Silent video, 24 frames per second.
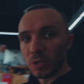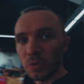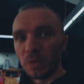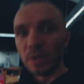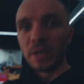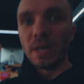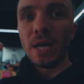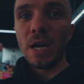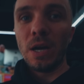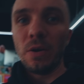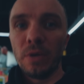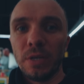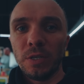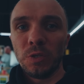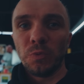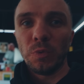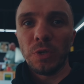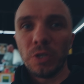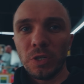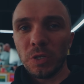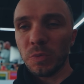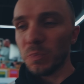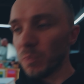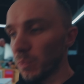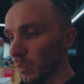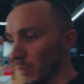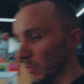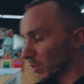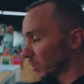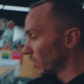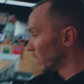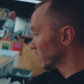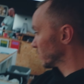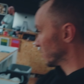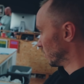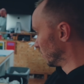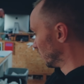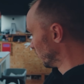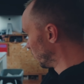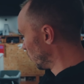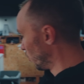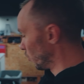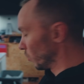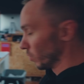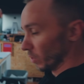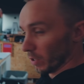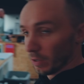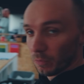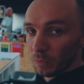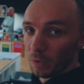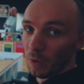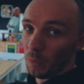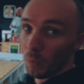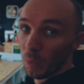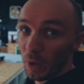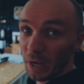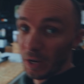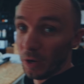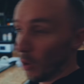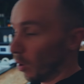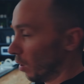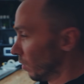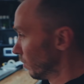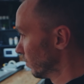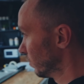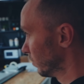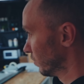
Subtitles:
we're doing now is we're just cutting the border, well, we're not,